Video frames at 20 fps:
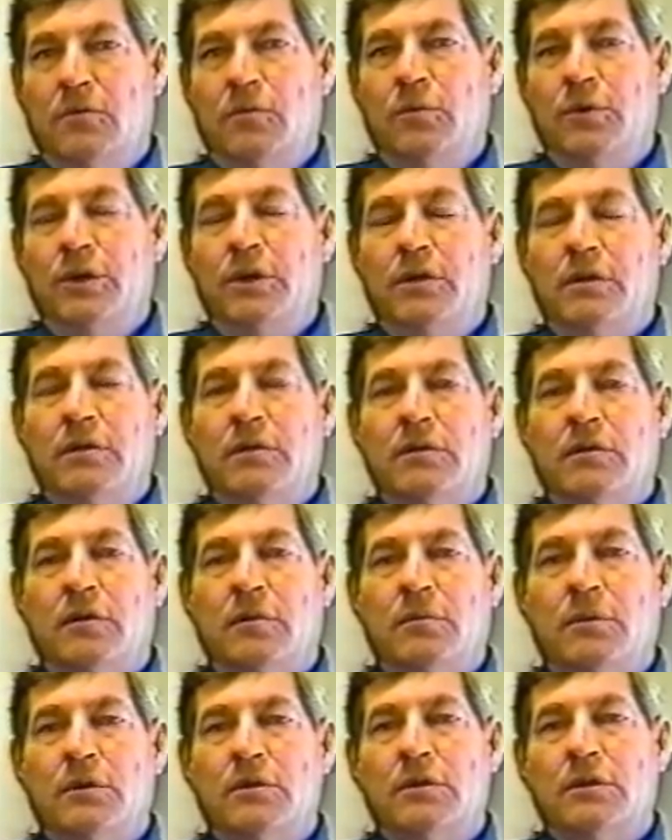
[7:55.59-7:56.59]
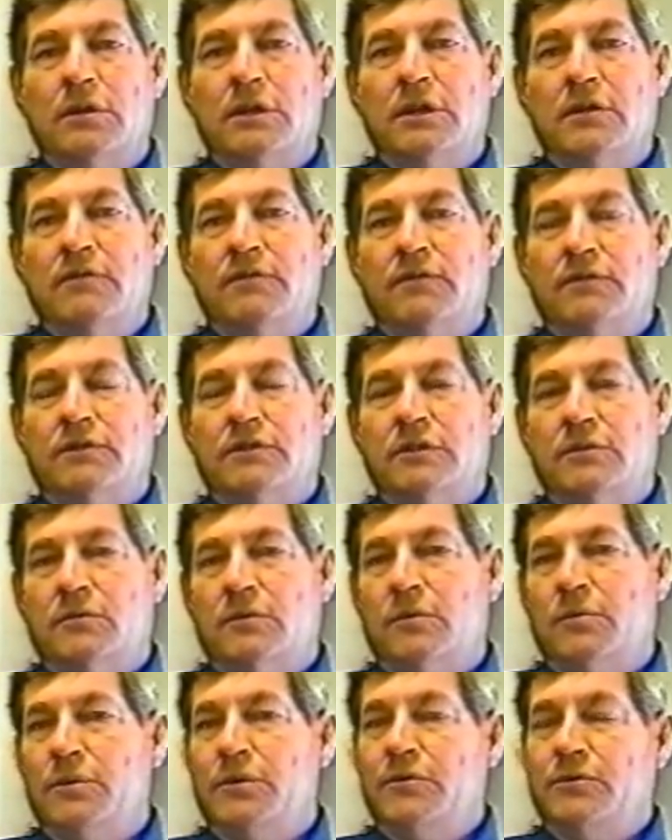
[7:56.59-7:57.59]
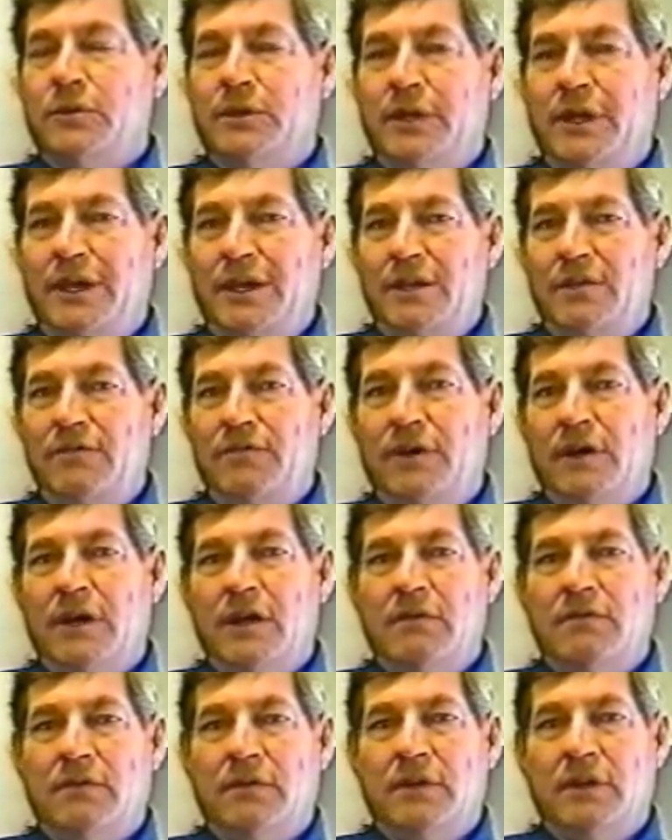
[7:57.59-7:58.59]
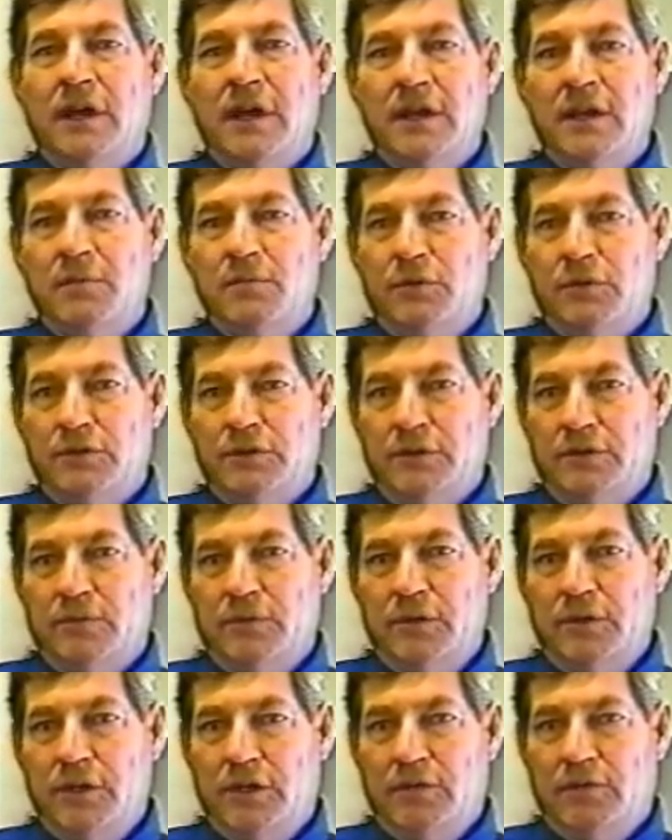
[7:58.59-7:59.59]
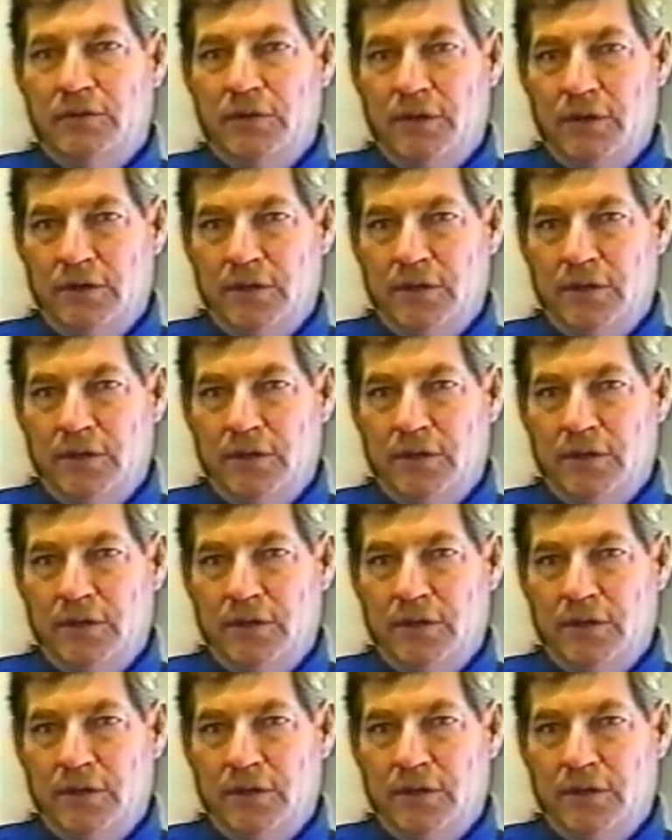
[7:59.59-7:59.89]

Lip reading: We are normally looking for somewhere between 85 and 90% recovery